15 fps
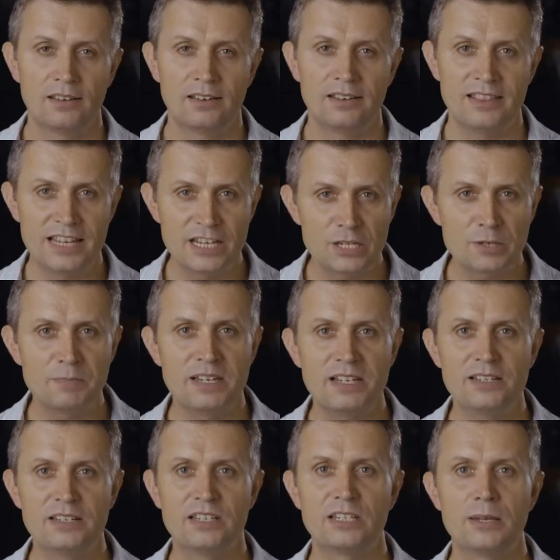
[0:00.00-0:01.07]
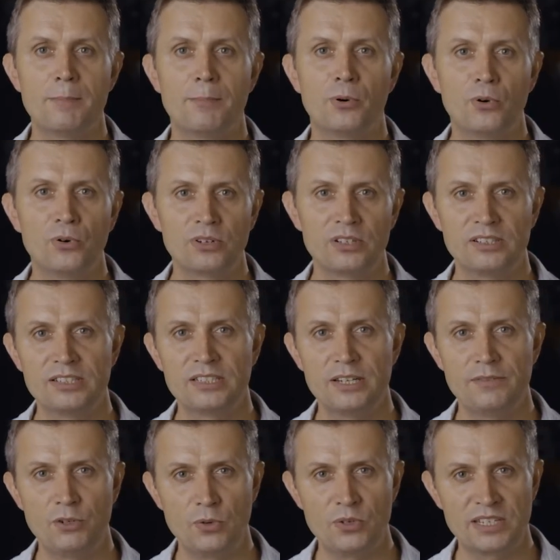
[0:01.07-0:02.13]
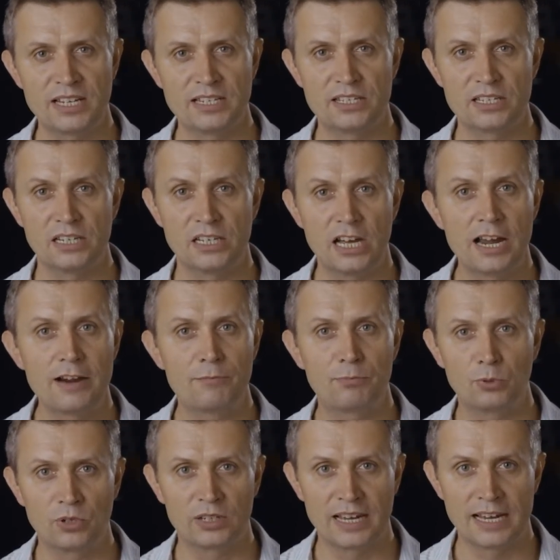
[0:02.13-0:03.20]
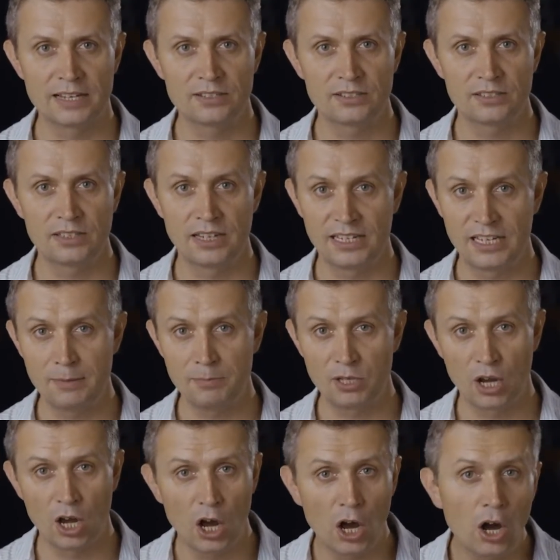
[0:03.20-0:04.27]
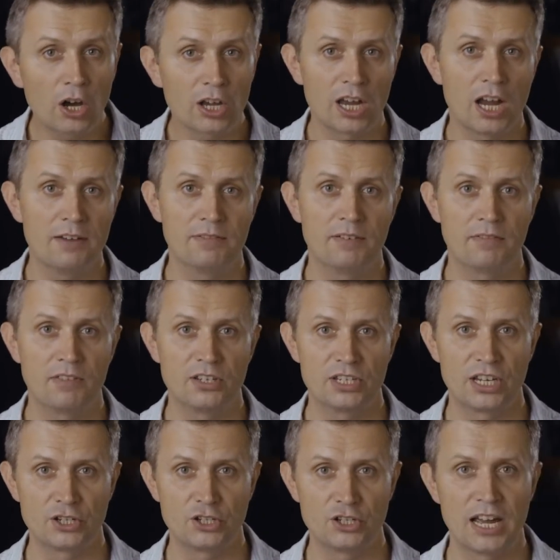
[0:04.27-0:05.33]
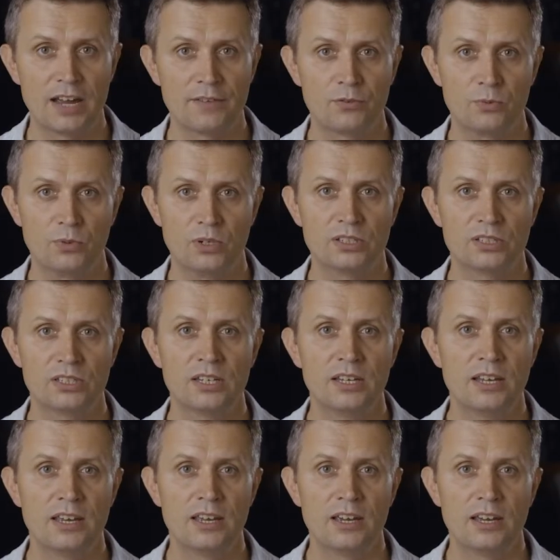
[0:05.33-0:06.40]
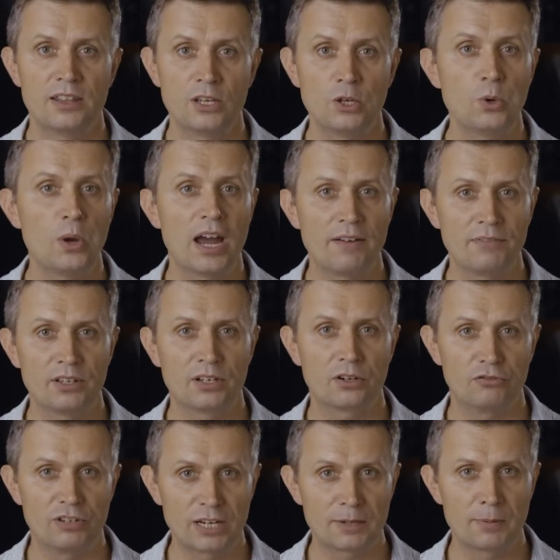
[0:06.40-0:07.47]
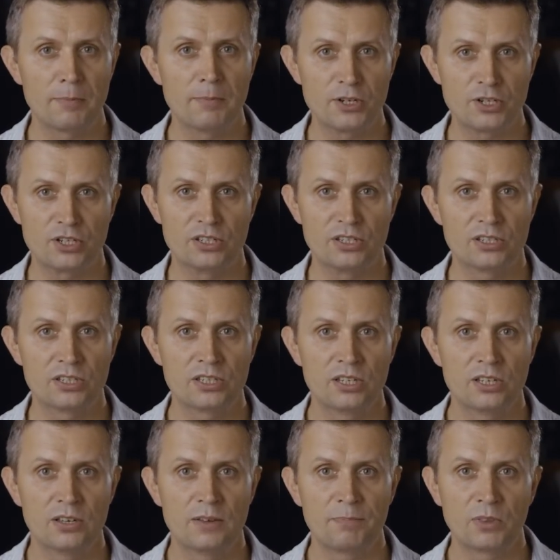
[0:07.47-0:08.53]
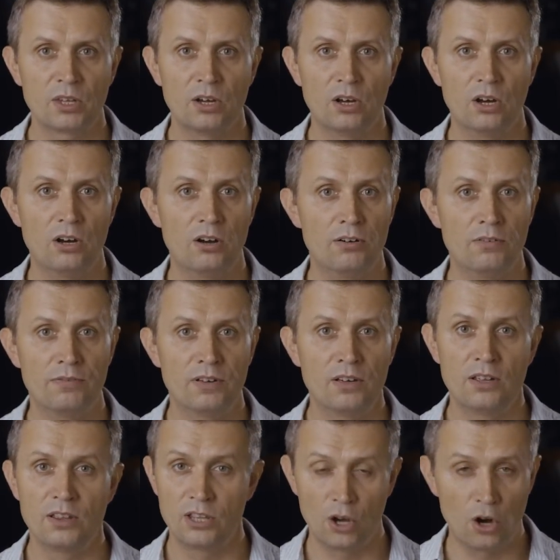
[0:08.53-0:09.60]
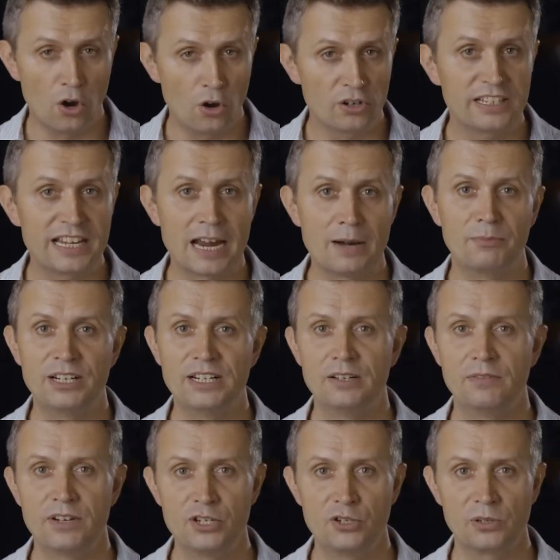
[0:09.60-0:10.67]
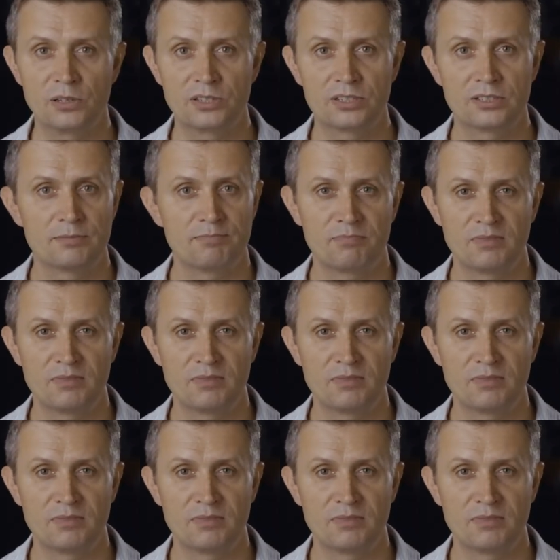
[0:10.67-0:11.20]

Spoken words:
This means it's important, if you intend to live broadcast and keep the archive of the session afterwards, that you have the correct permissions of the on-camera individuals.